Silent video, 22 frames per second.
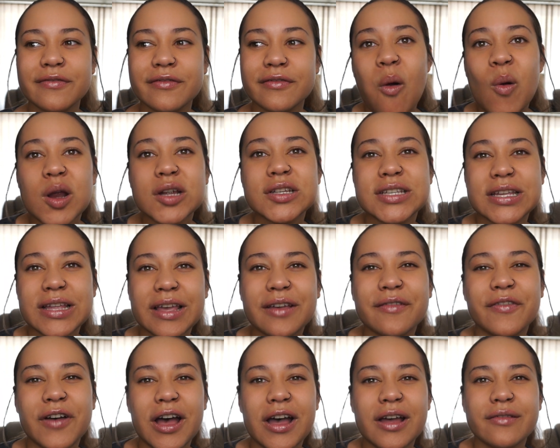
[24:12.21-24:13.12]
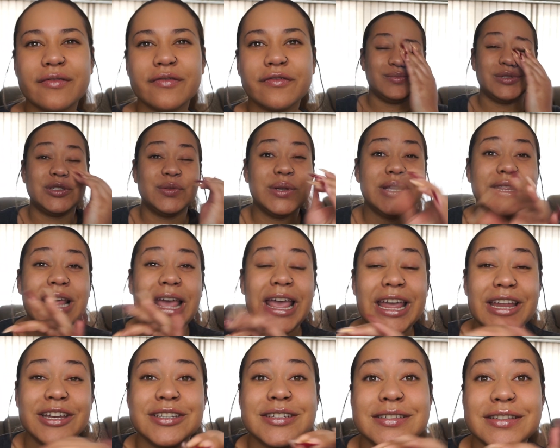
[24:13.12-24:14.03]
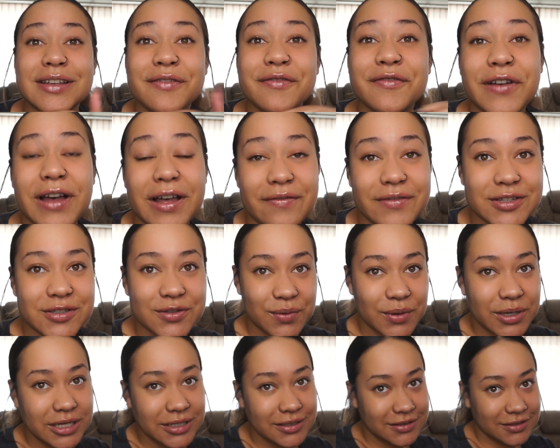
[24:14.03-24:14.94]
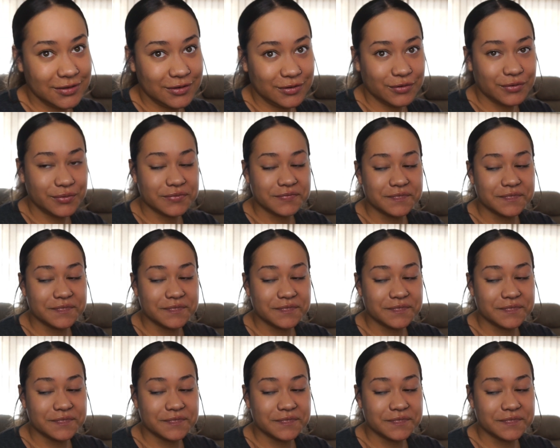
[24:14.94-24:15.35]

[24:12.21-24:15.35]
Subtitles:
I want to say like 5, between the ages of 5 and 22.